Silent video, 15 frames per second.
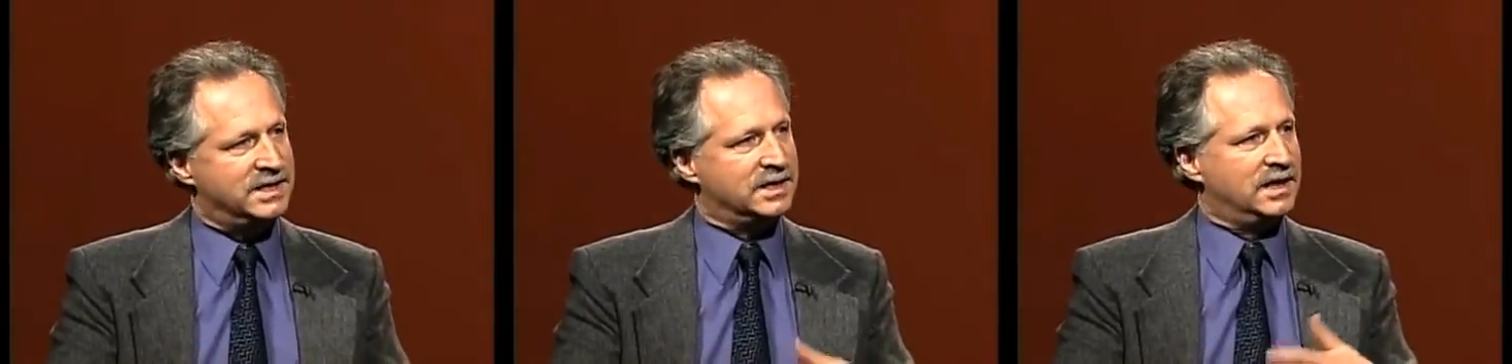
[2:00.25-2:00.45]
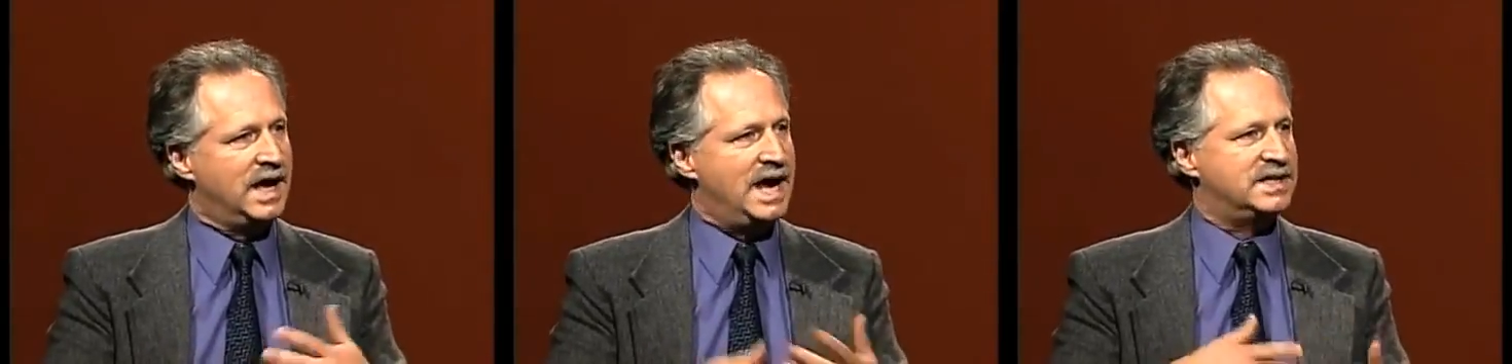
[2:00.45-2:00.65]

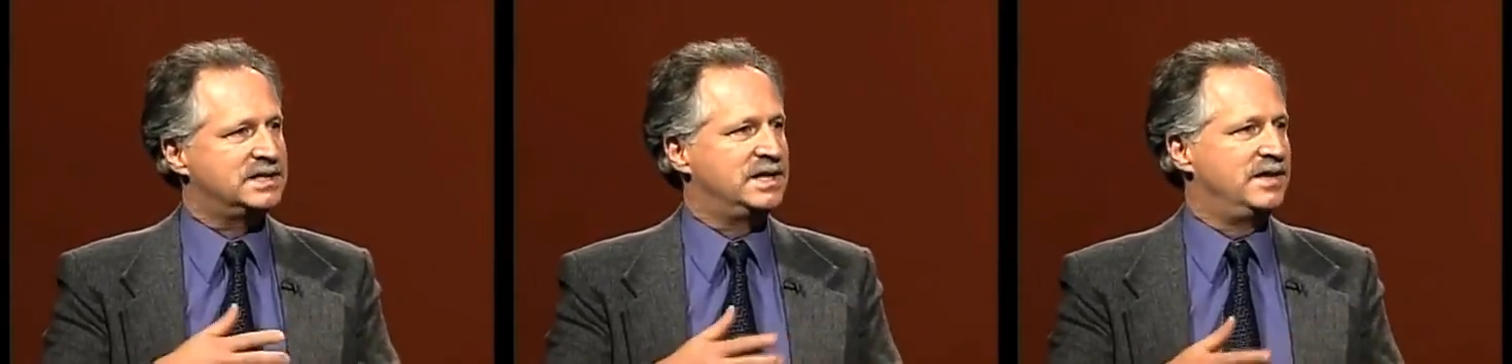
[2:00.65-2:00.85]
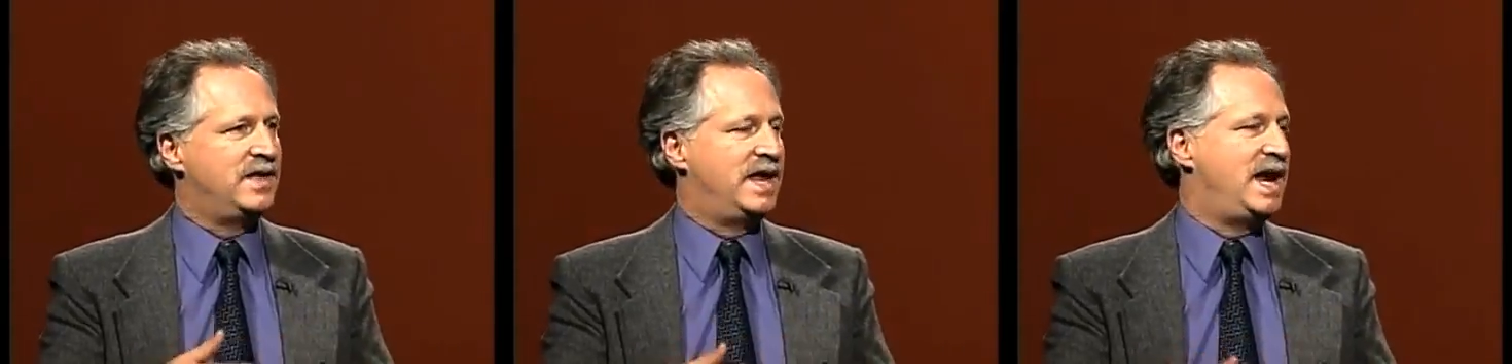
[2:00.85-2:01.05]
The class
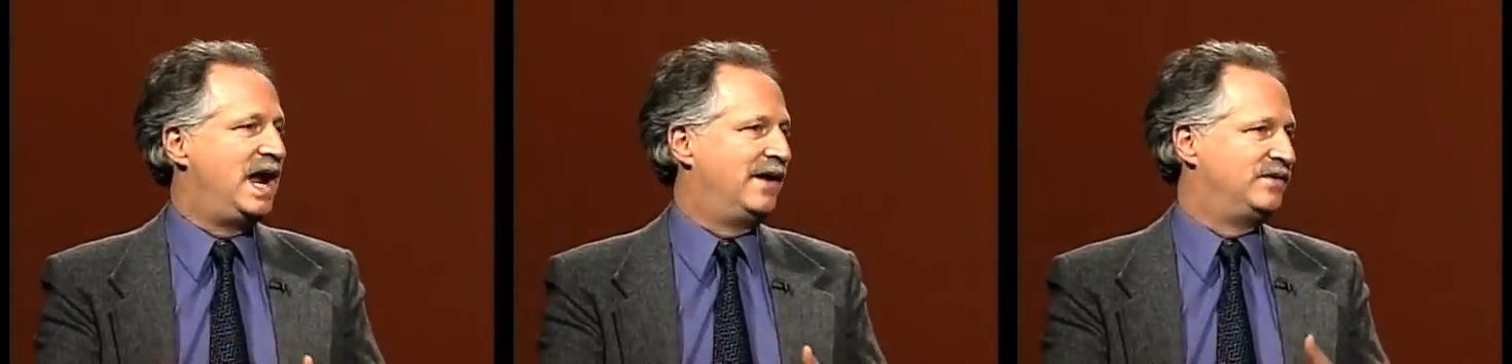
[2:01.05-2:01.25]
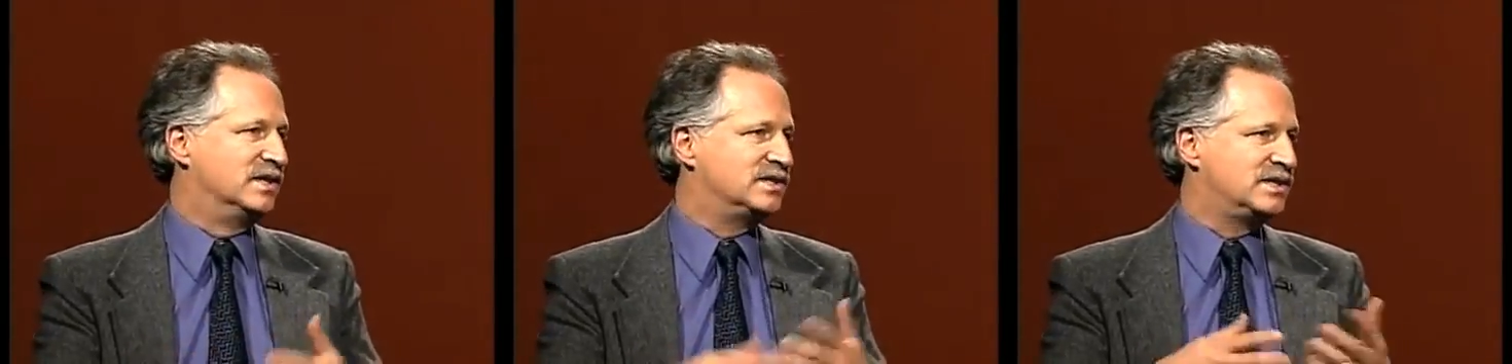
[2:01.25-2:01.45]
can then
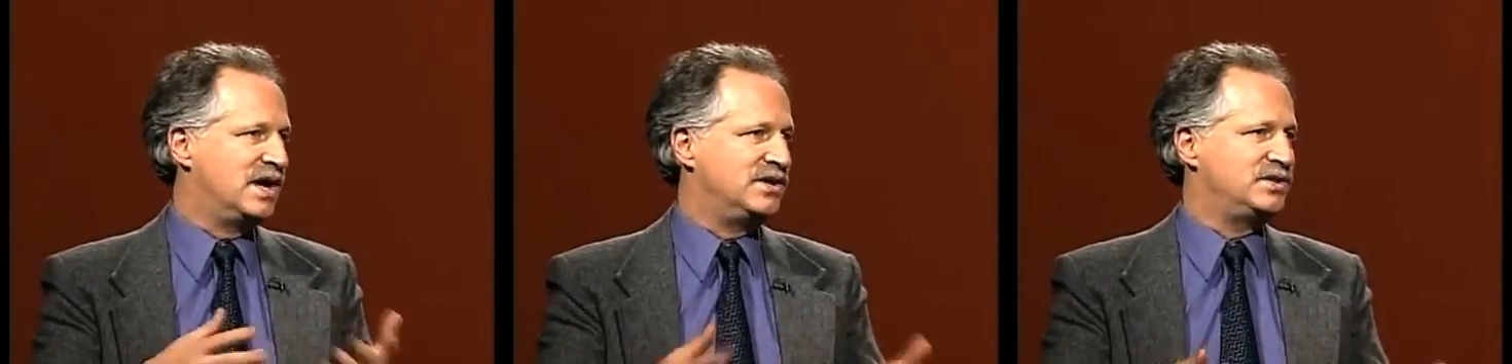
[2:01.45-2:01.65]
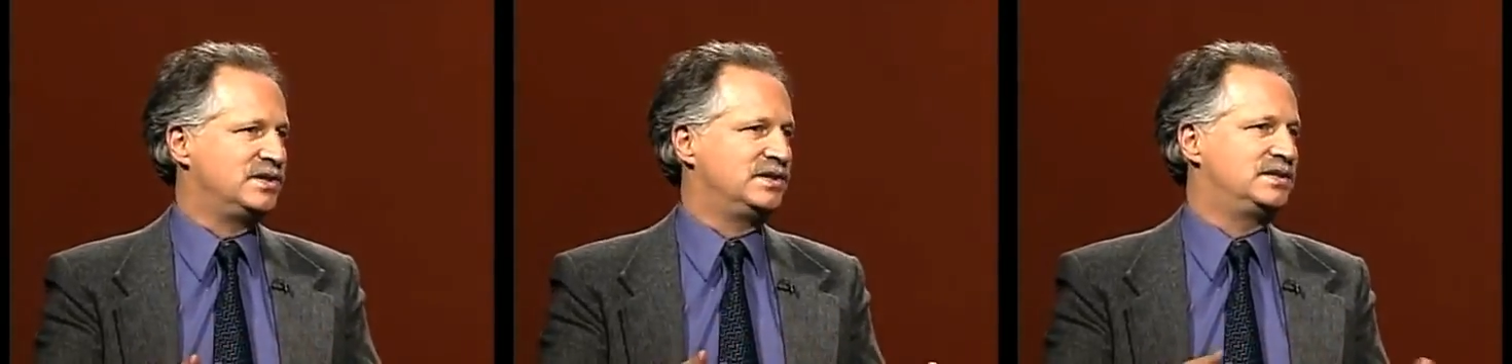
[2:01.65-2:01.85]
have
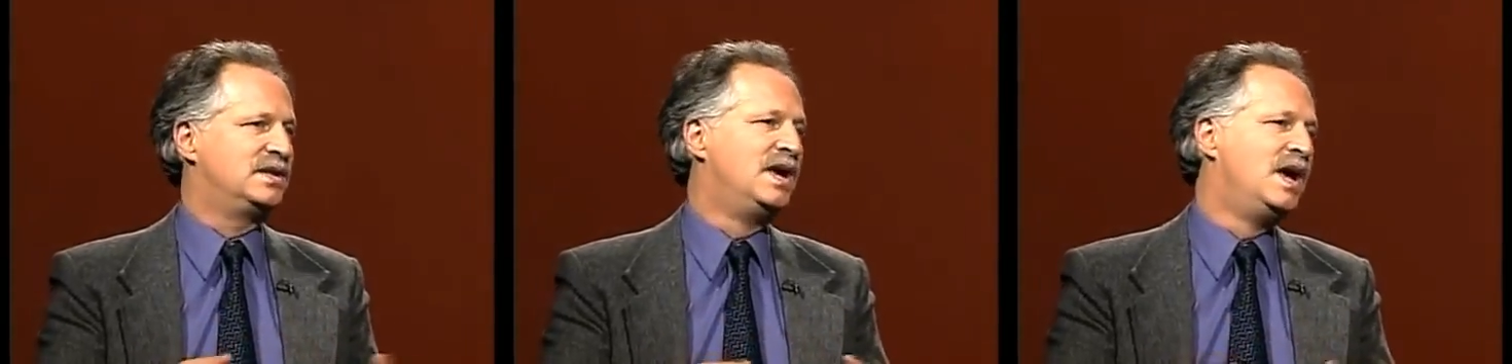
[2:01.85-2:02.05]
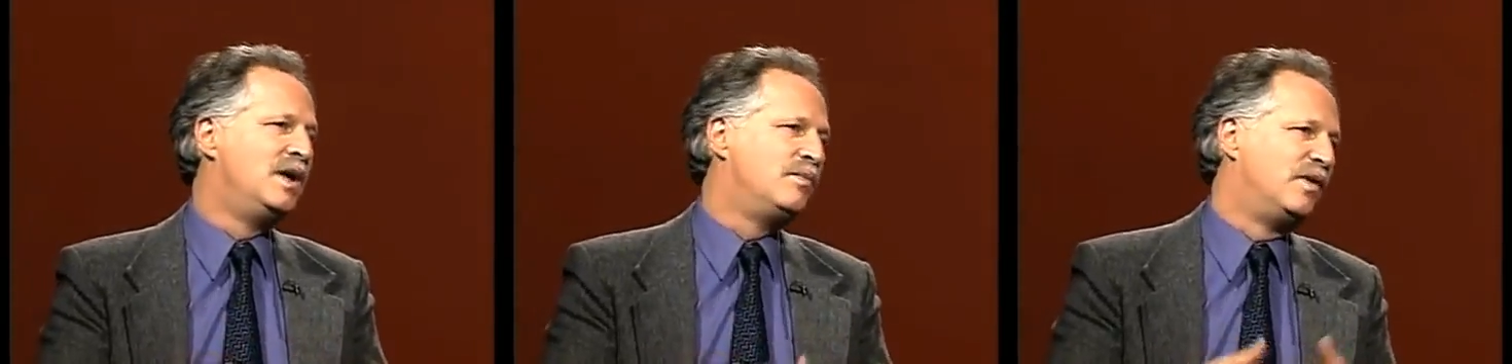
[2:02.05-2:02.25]
discussions,
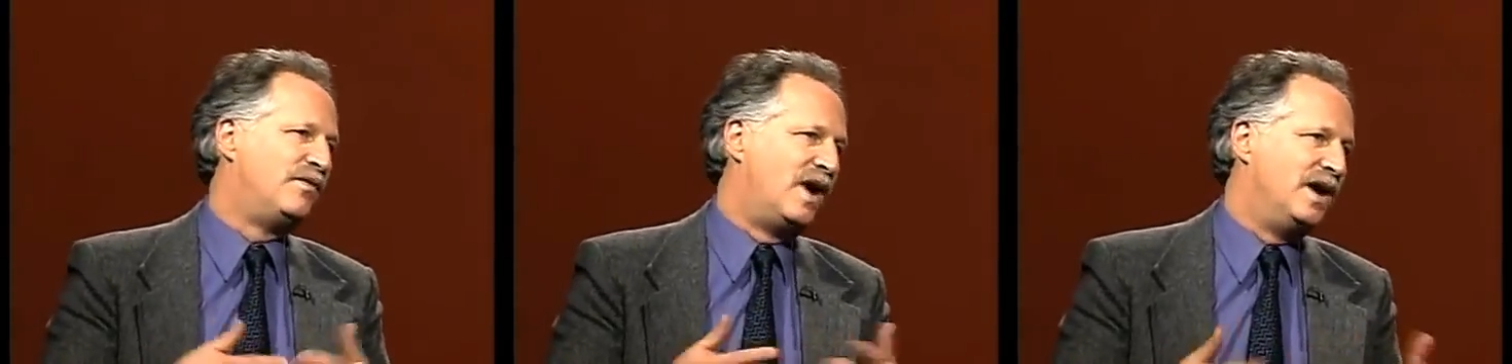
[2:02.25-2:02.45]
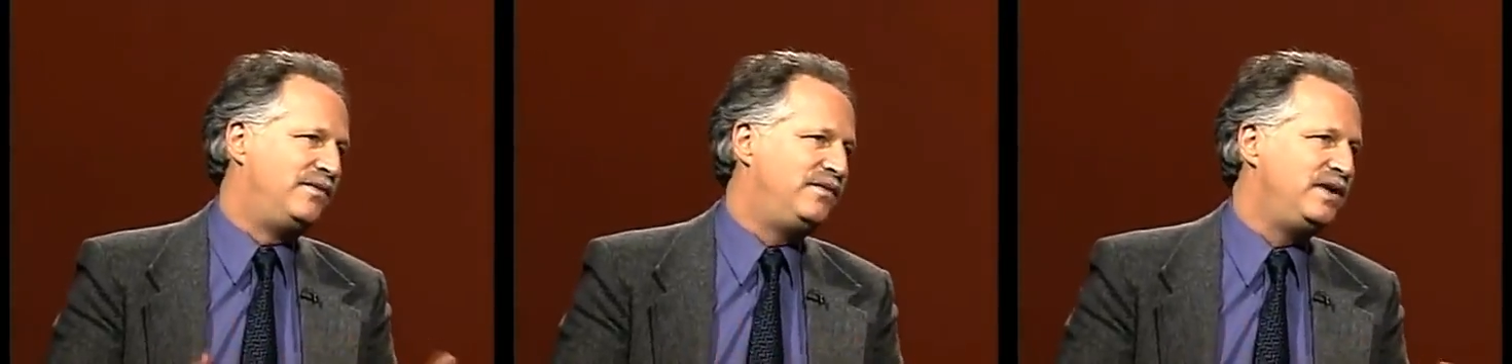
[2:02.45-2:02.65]
provide